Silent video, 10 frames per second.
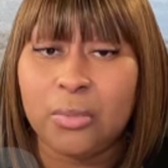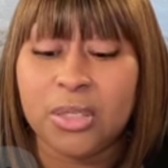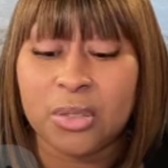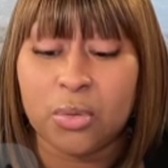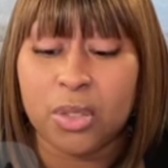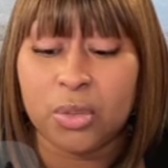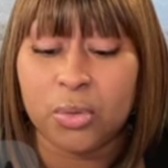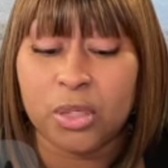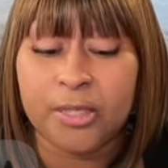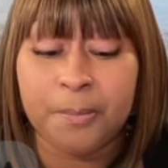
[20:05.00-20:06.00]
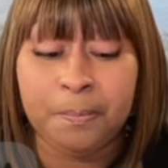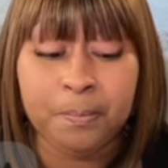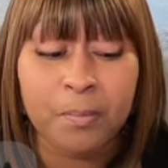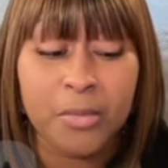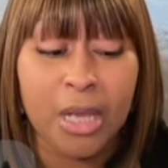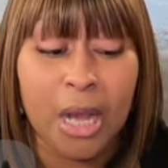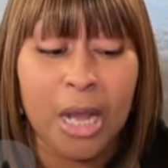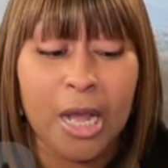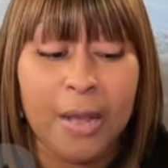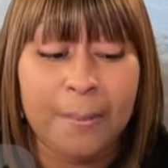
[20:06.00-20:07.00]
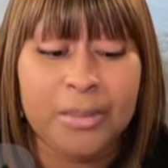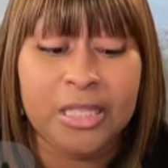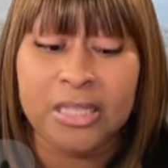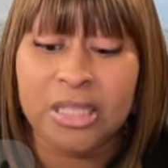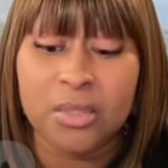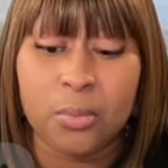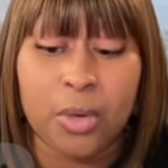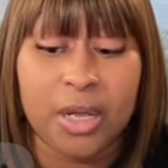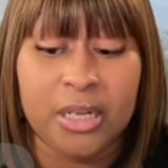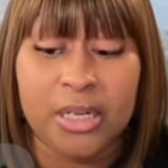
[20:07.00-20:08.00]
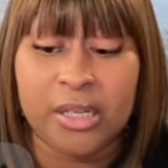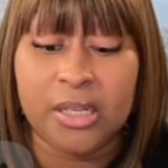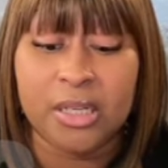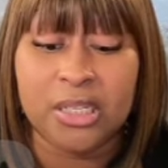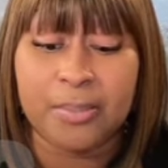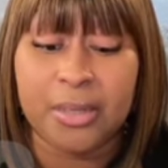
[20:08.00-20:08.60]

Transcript: out what's going on. This is what it is,